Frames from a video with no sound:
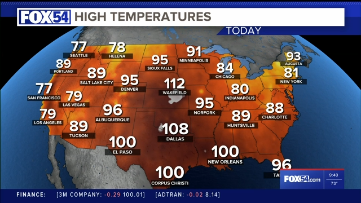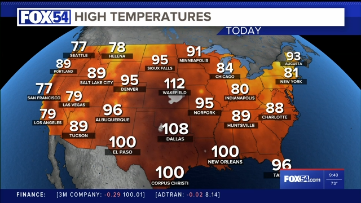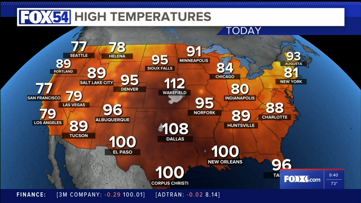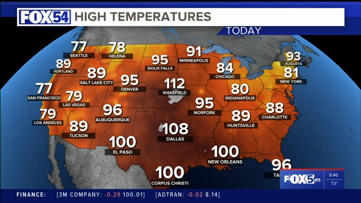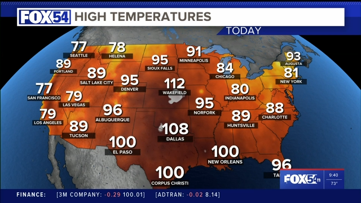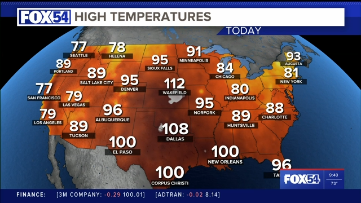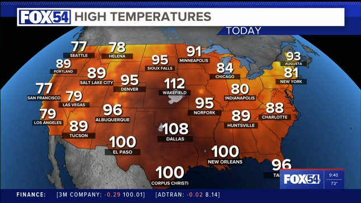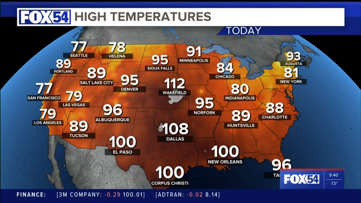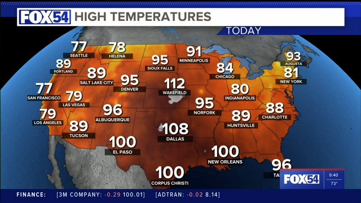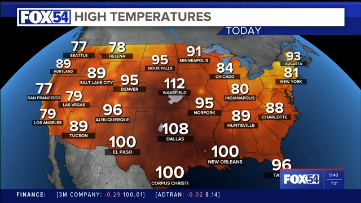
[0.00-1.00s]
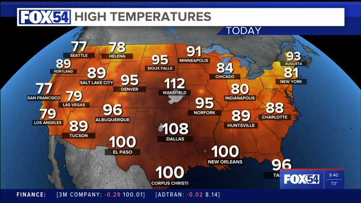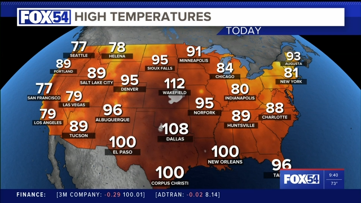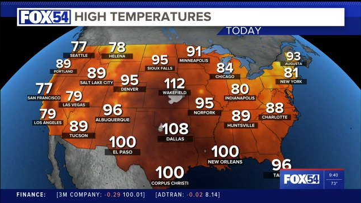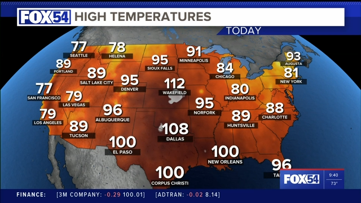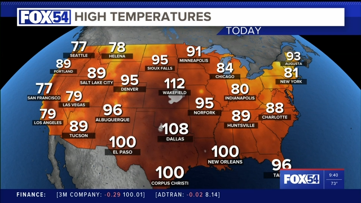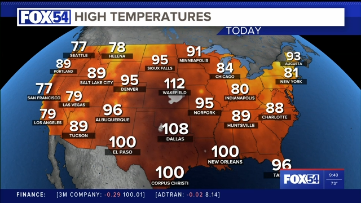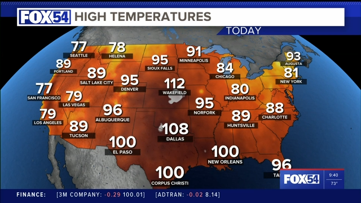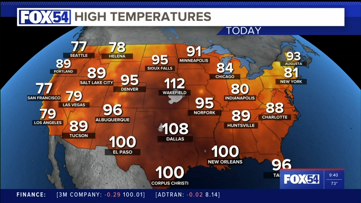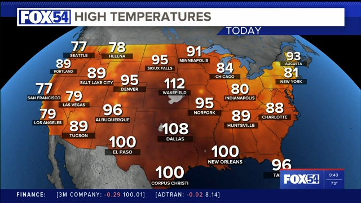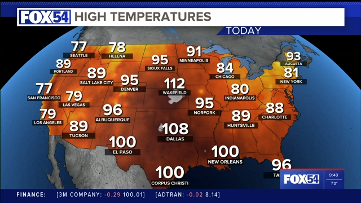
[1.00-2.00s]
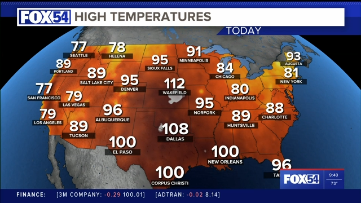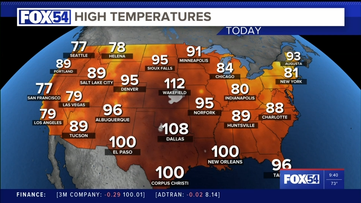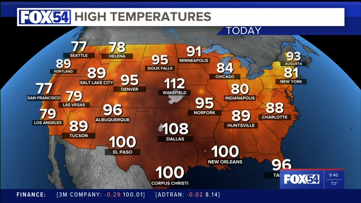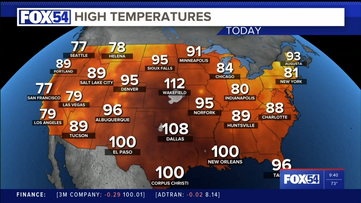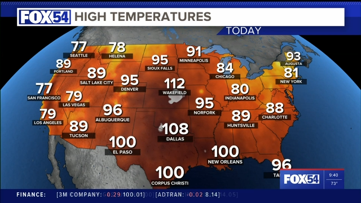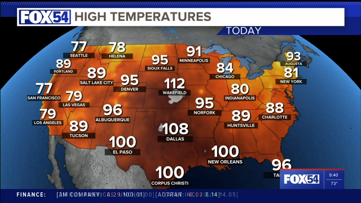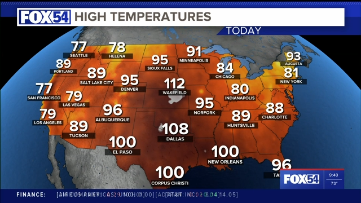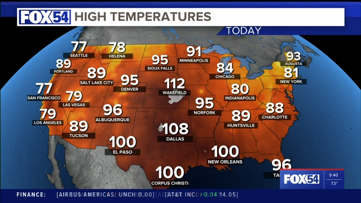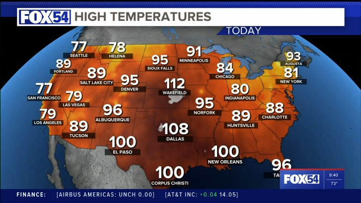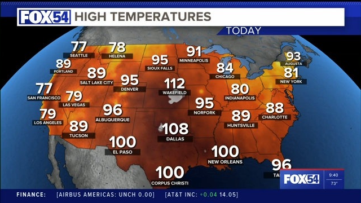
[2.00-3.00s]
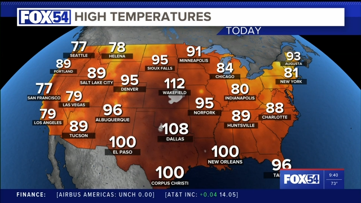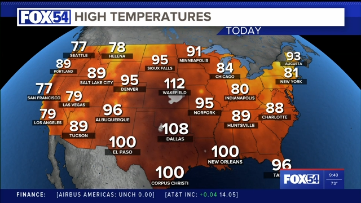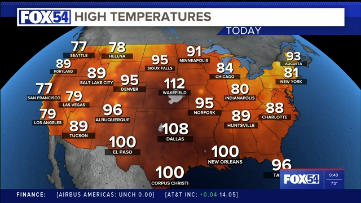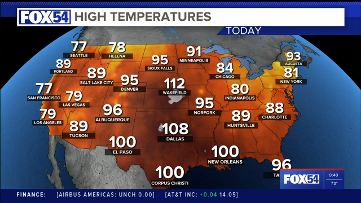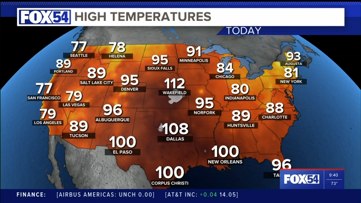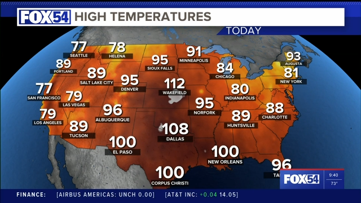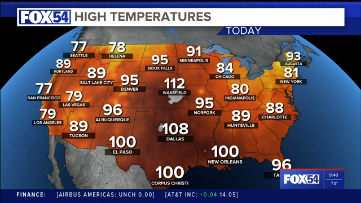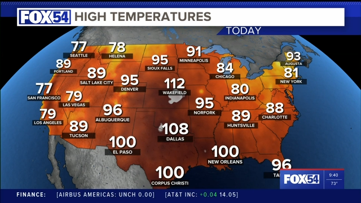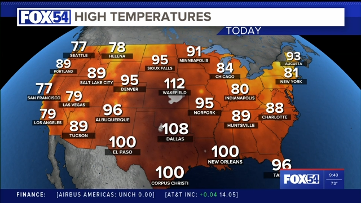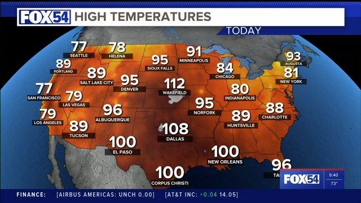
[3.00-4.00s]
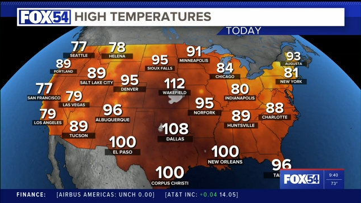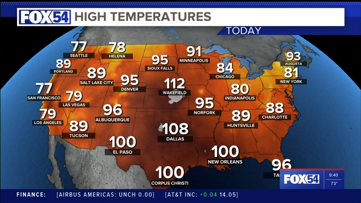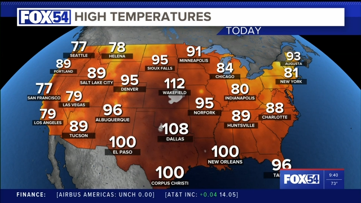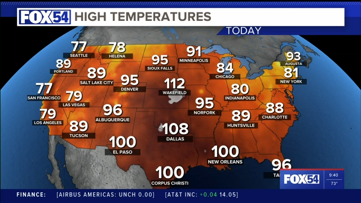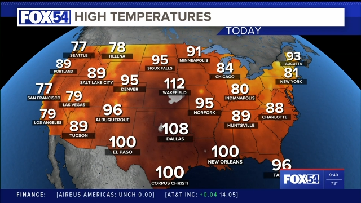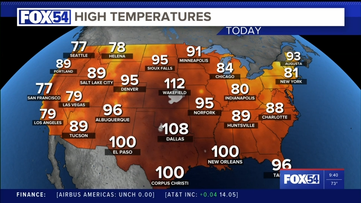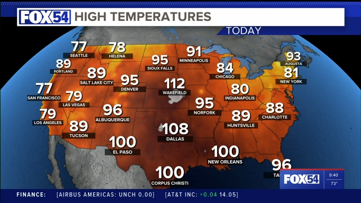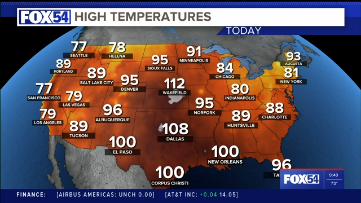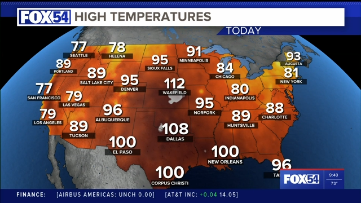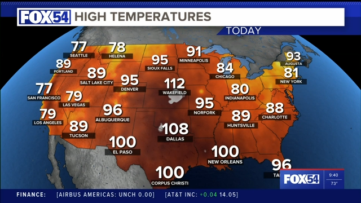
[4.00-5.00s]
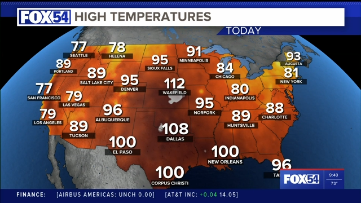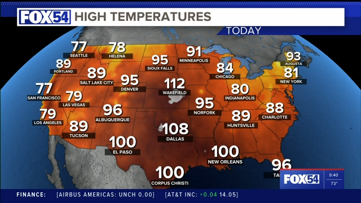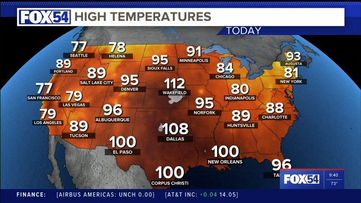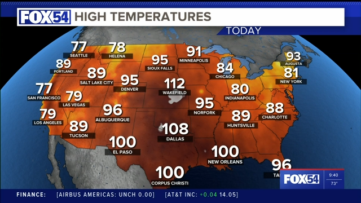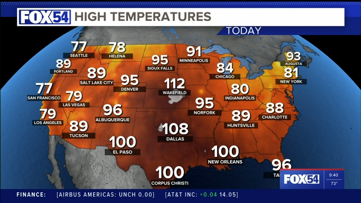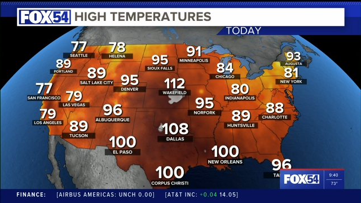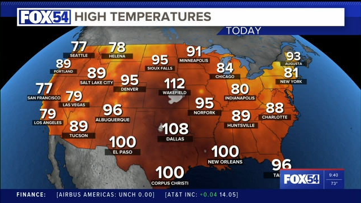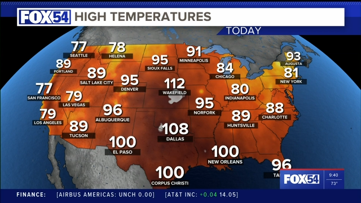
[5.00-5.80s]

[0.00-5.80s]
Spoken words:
[unreadable: no face in view]